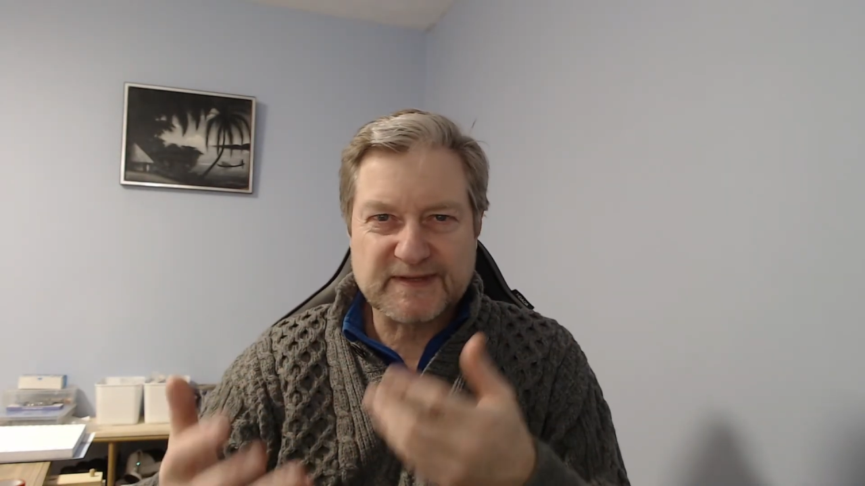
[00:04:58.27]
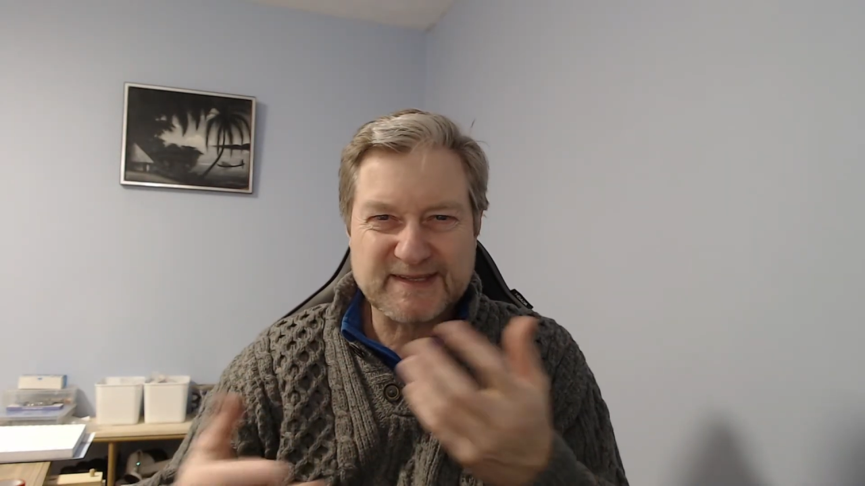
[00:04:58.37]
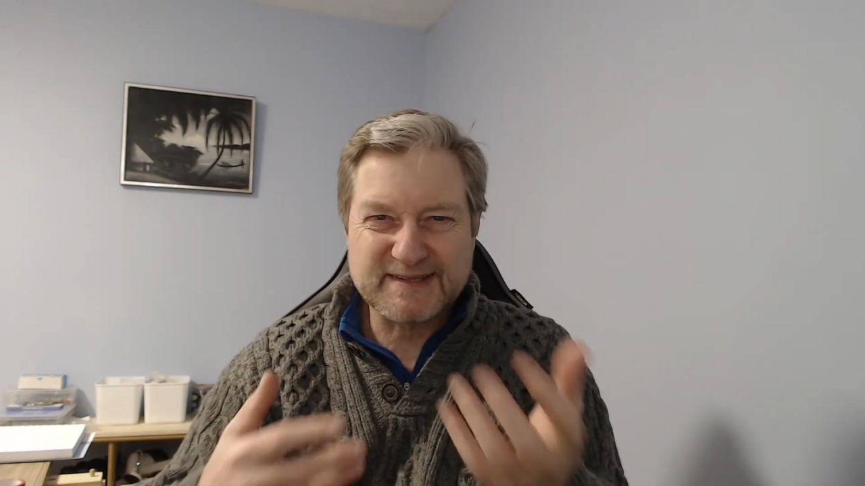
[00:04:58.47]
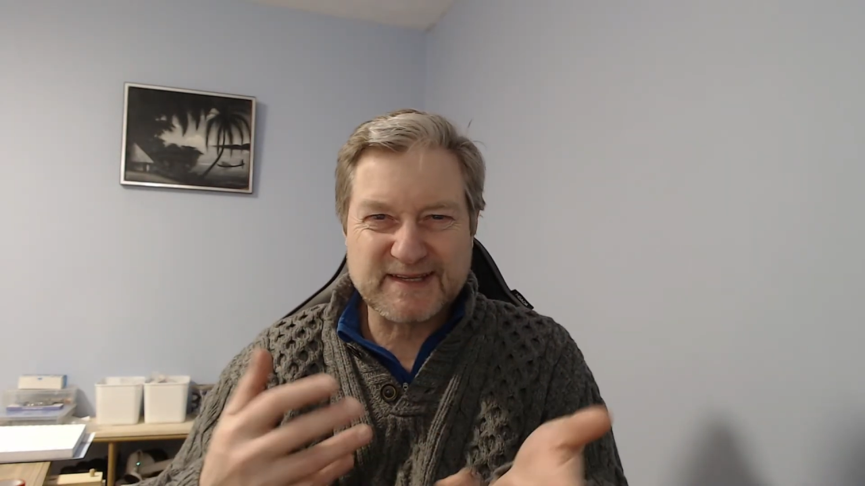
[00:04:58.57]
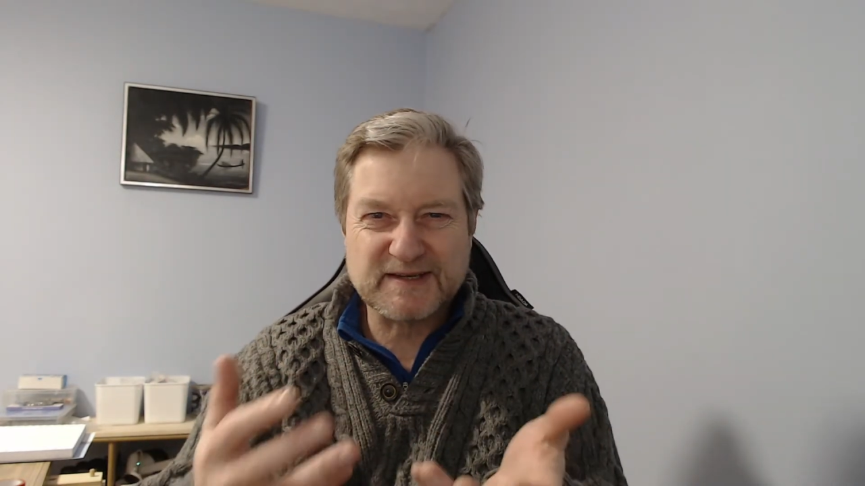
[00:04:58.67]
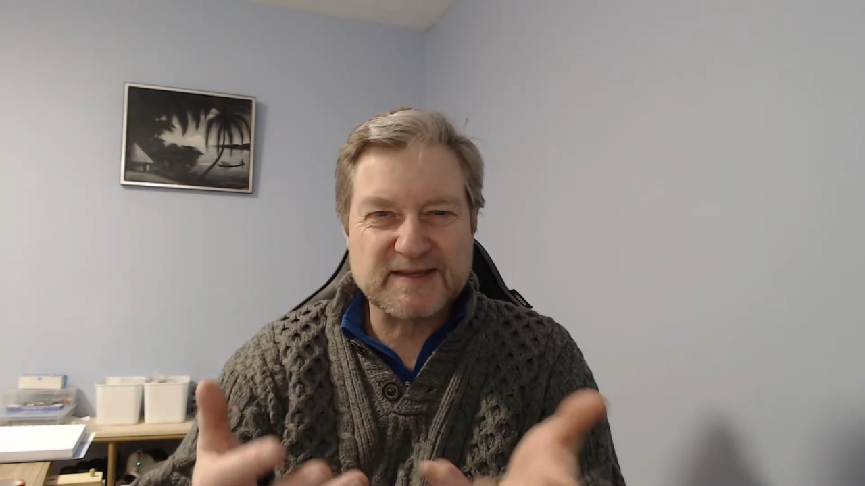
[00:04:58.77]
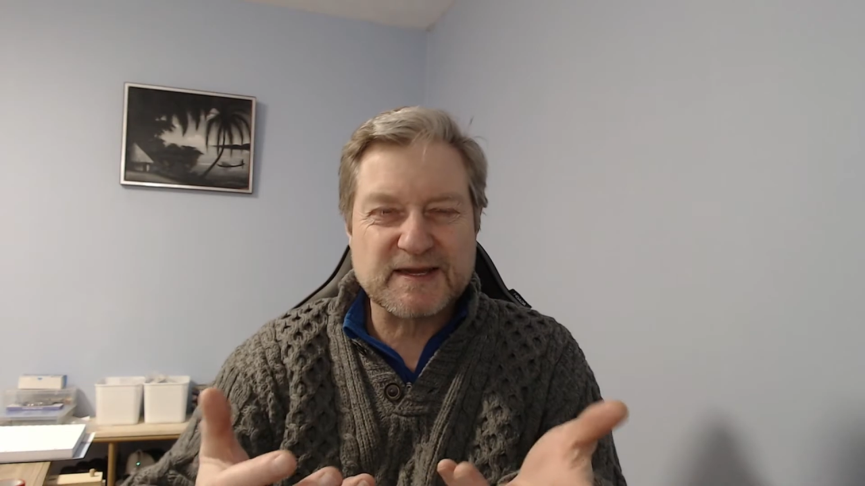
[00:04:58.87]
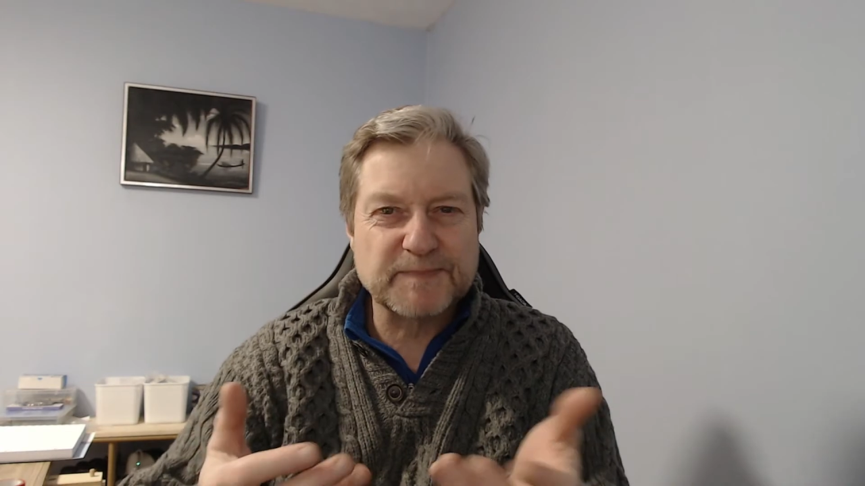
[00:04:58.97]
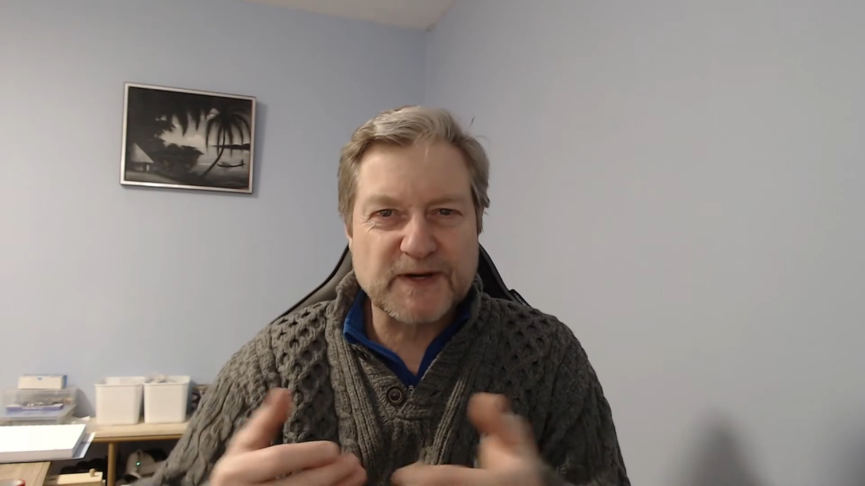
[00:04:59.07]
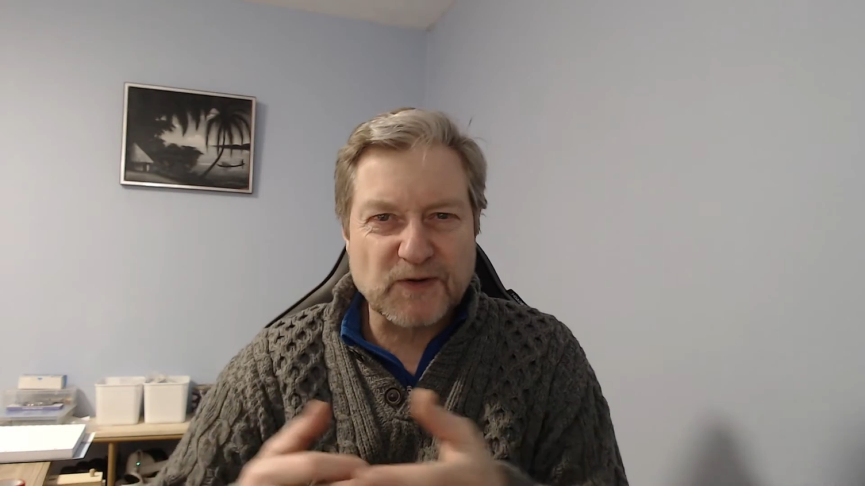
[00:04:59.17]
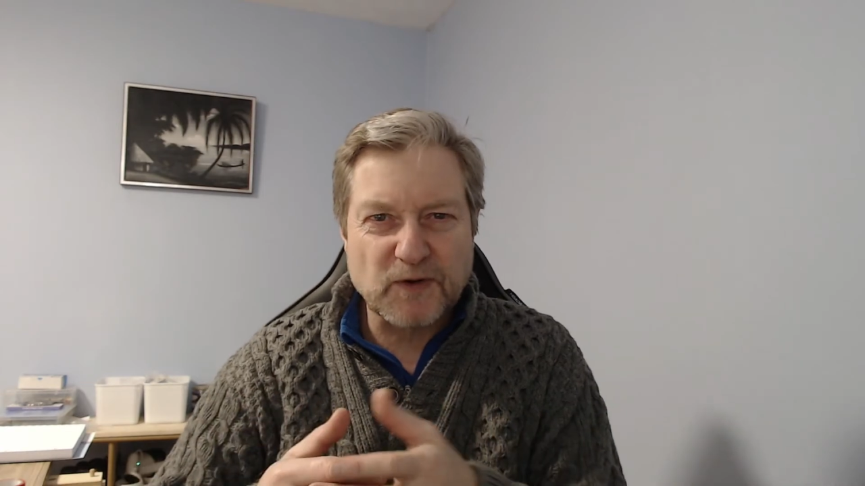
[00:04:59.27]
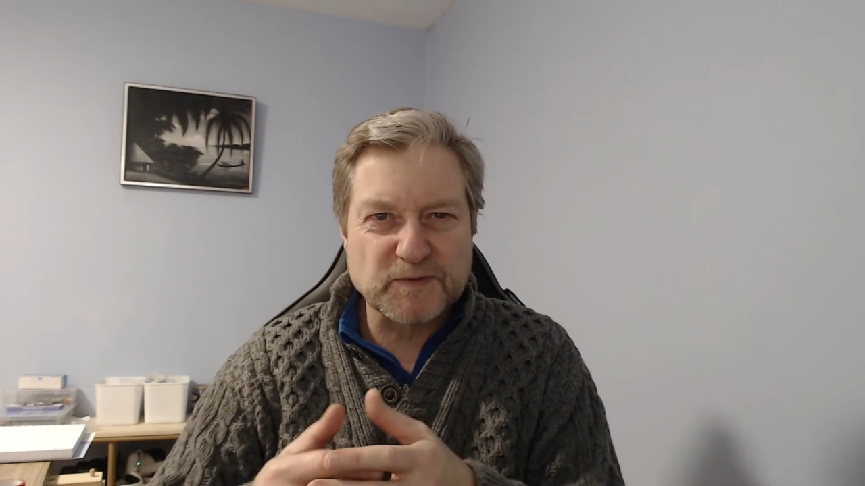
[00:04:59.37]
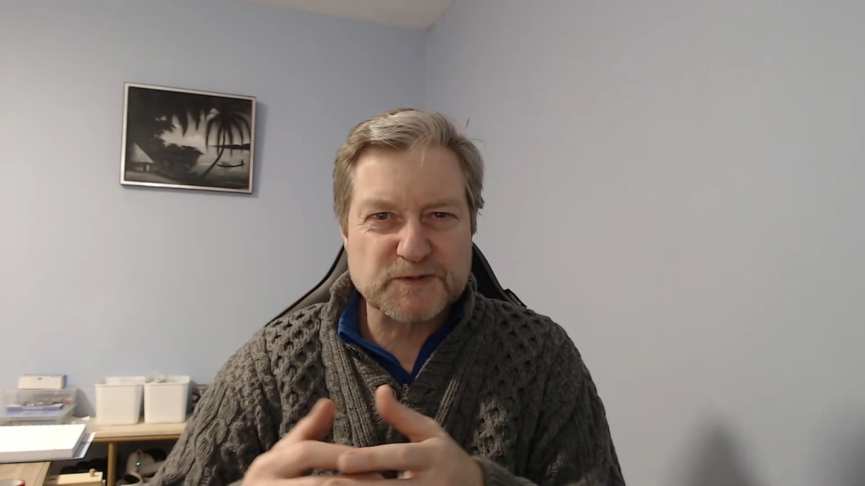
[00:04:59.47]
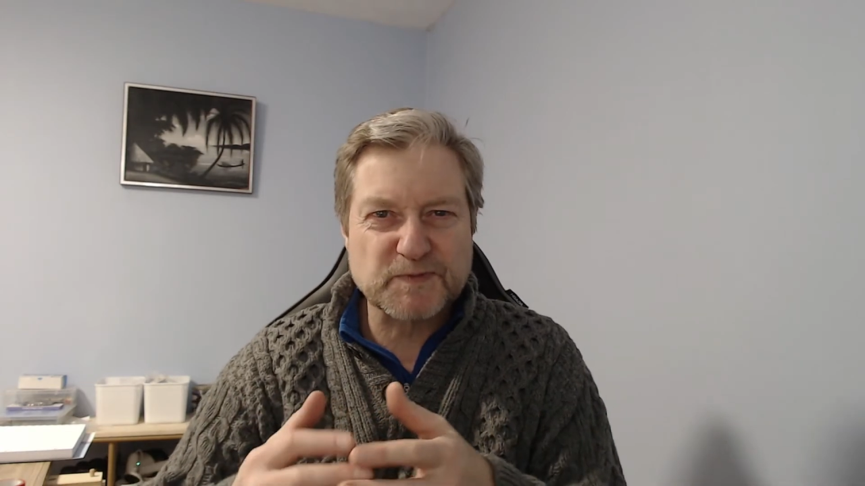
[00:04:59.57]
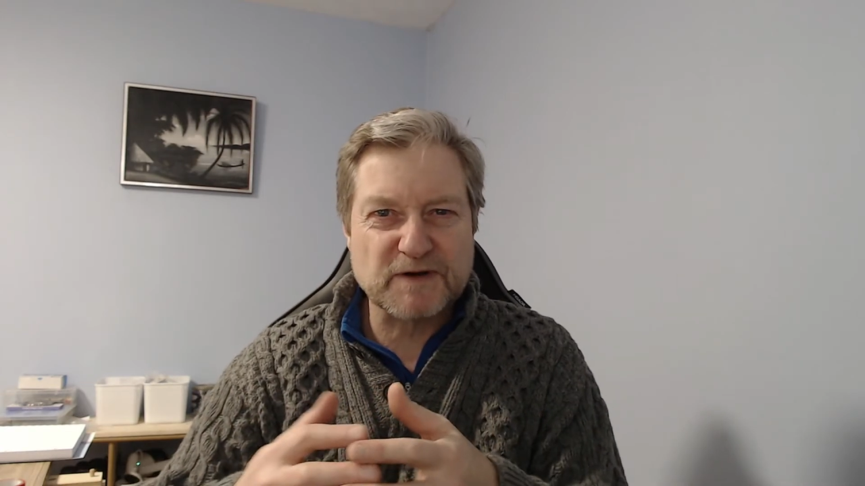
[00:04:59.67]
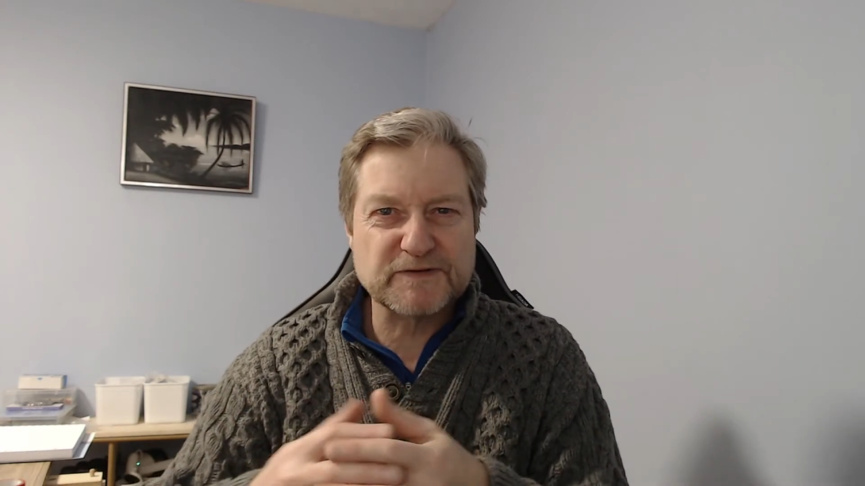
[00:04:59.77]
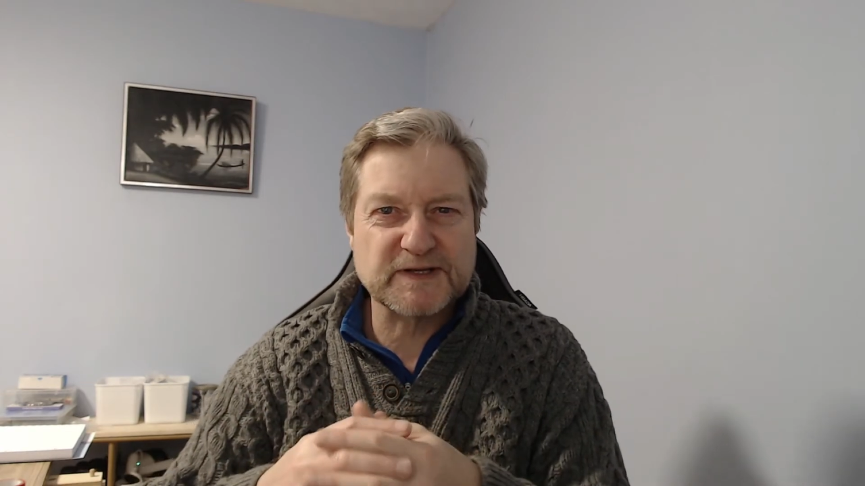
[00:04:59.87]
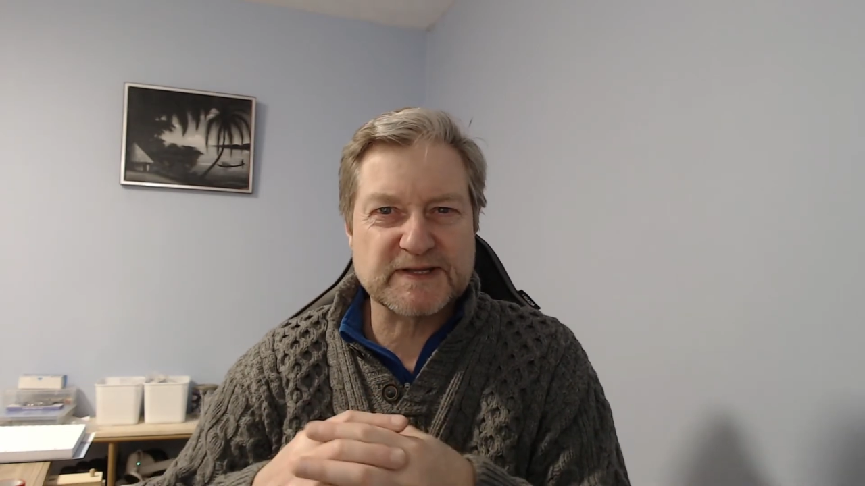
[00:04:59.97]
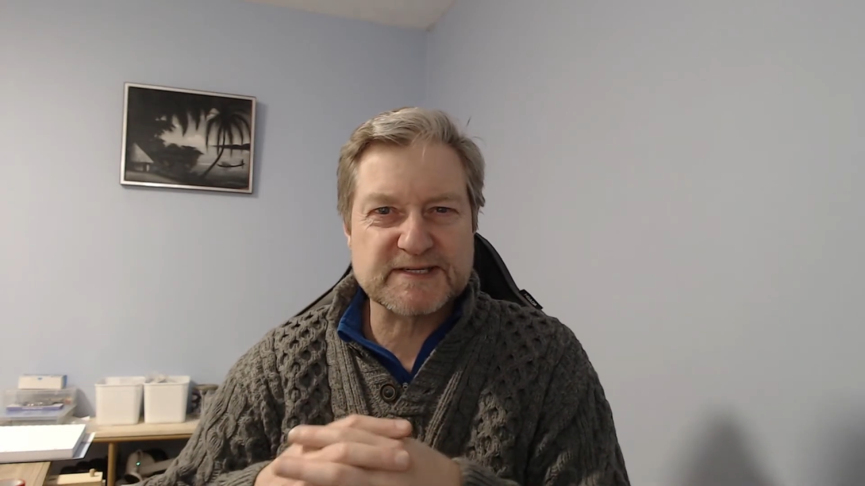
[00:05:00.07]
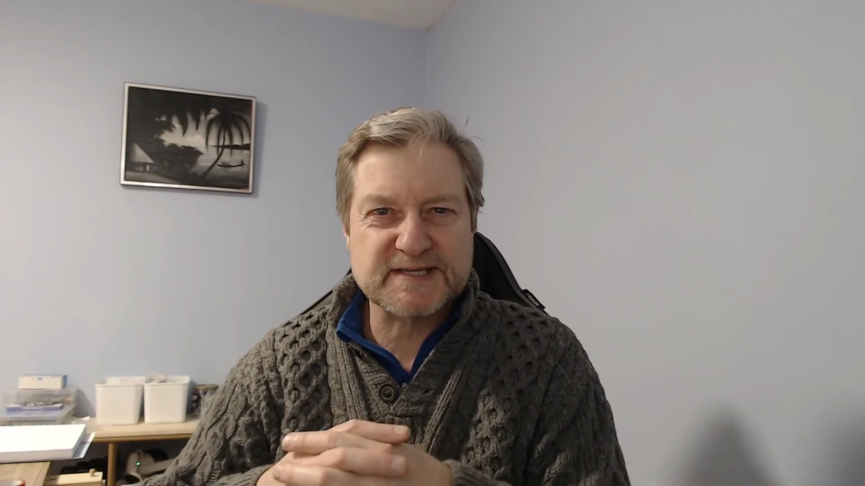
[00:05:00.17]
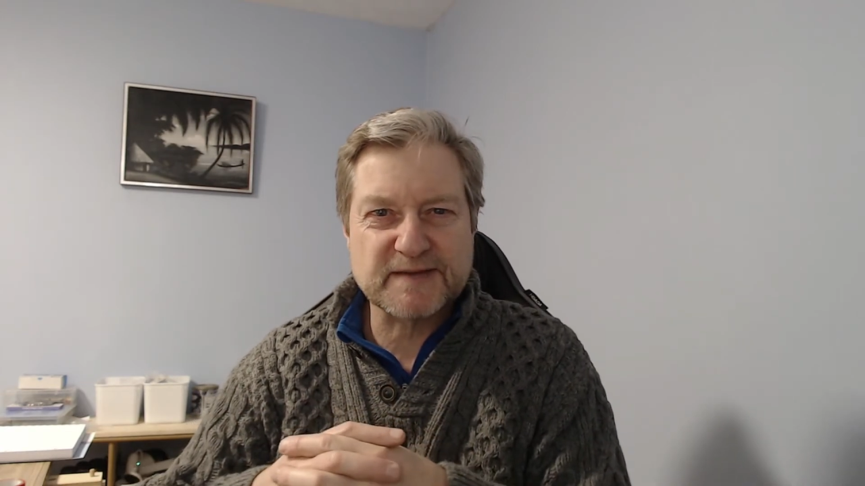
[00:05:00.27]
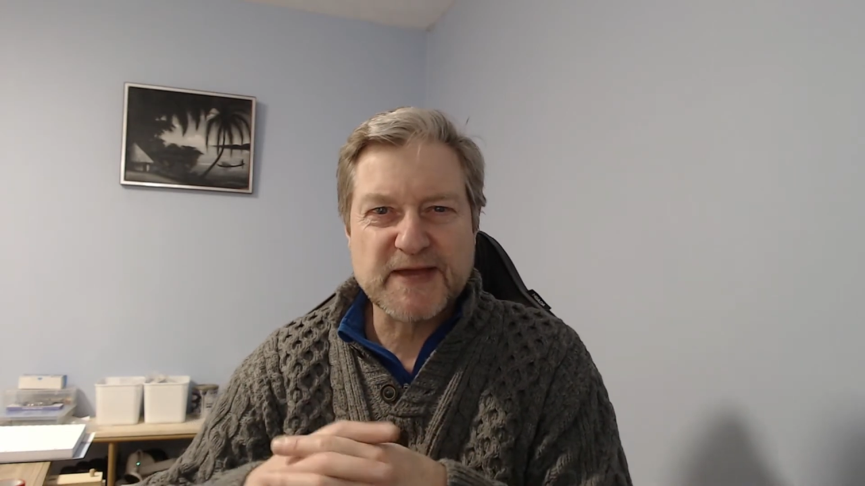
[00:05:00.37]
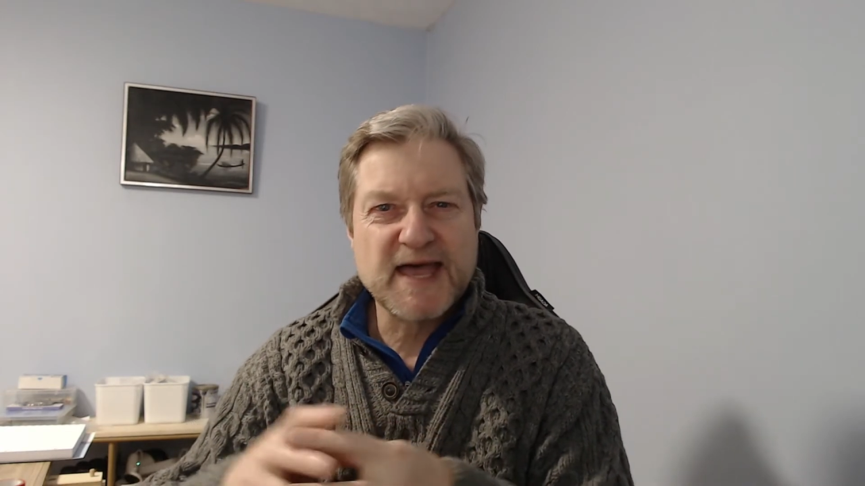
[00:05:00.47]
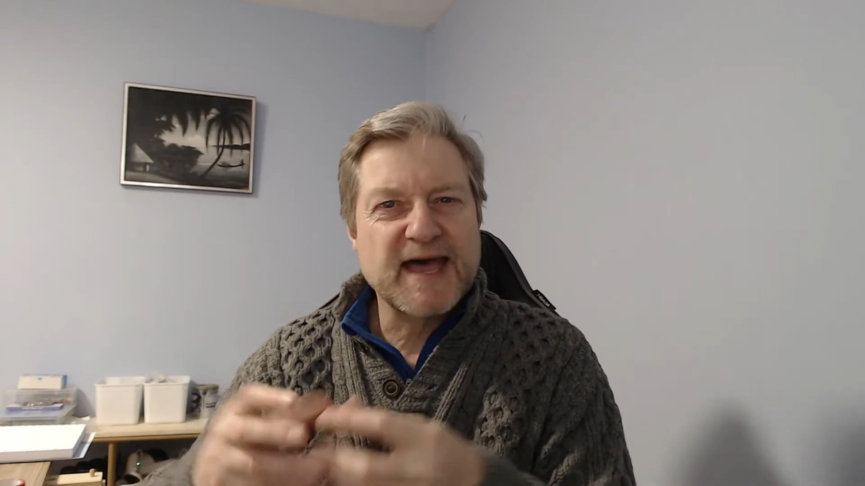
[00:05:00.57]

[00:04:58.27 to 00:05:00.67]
they appear almost perfectly the same,